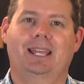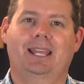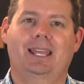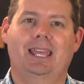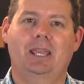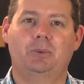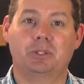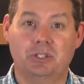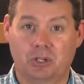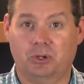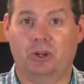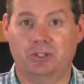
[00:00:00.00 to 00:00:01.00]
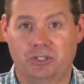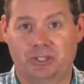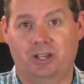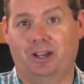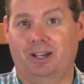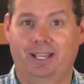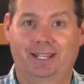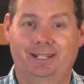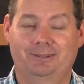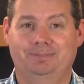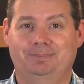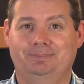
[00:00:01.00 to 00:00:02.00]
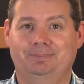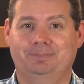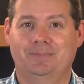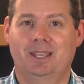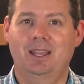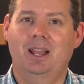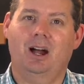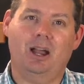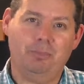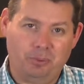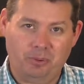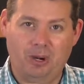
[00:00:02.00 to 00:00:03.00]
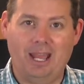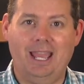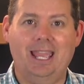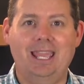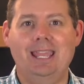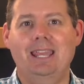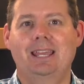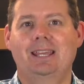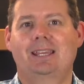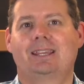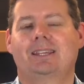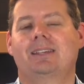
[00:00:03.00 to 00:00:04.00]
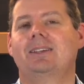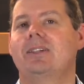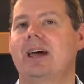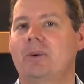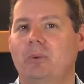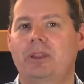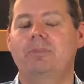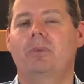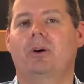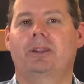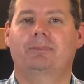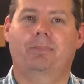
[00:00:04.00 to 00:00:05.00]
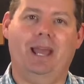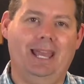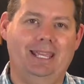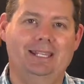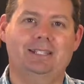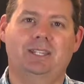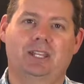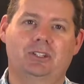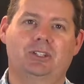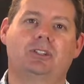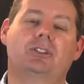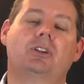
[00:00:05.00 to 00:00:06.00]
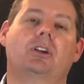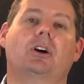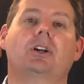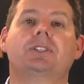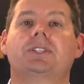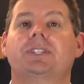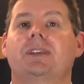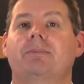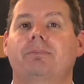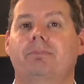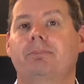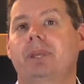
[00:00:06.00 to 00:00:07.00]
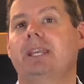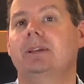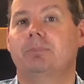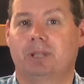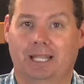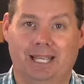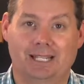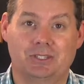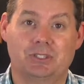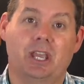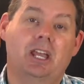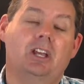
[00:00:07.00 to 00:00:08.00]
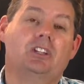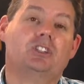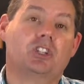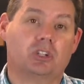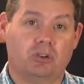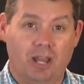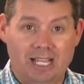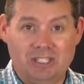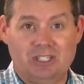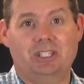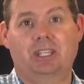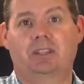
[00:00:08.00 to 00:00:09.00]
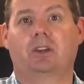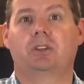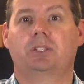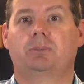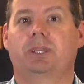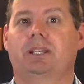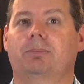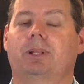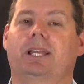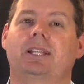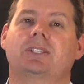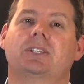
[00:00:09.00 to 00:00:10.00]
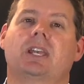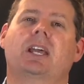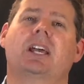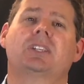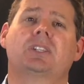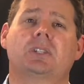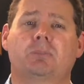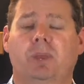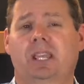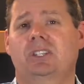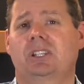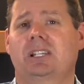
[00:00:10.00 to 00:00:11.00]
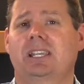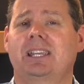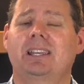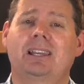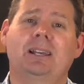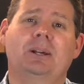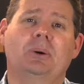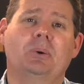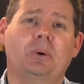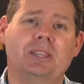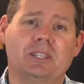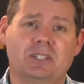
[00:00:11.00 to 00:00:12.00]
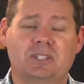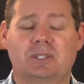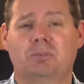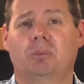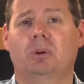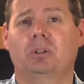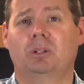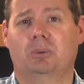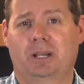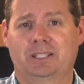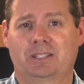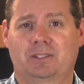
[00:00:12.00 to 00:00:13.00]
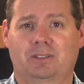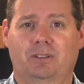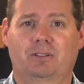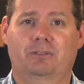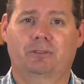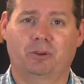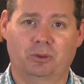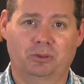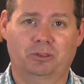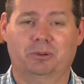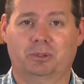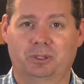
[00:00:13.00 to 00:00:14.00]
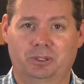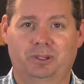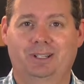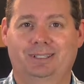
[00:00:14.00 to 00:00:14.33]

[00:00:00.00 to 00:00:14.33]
He was cross-eyed. I pray that we might pay attention to God's bigger plans, trust in those bigger plans, especially when the smaller ones fall through.